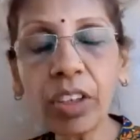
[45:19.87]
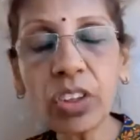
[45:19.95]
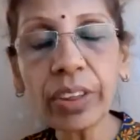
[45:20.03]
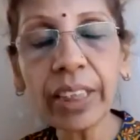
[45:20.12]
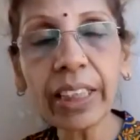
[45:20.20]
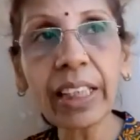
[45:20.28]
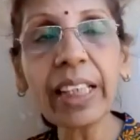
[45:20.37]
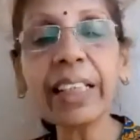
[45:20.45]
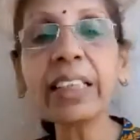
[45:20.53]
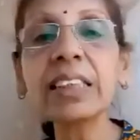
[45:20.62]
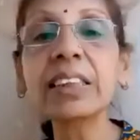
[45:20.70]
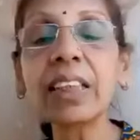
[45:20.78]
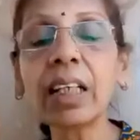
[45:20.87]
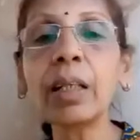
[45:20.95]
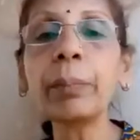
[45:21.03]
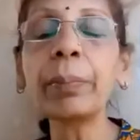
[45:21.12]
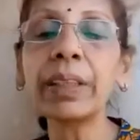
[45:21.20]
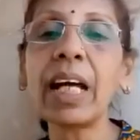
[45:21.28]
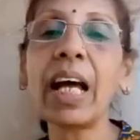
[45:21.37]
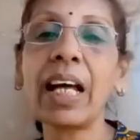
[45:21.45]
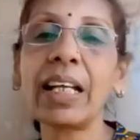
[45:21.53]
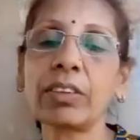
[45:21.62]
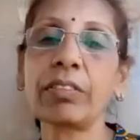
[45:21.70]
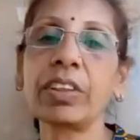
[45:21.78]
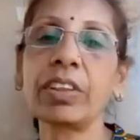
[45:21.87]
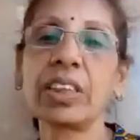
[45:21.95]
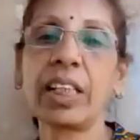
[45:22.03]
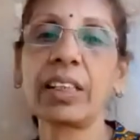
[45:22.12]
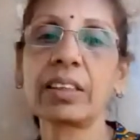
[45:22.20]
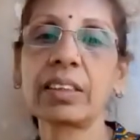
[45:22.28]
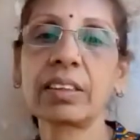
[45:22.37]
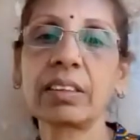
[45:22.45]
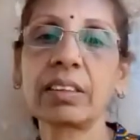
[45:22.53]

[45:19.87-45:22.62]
unfortunately, it is stuck up in the hands of the Jains.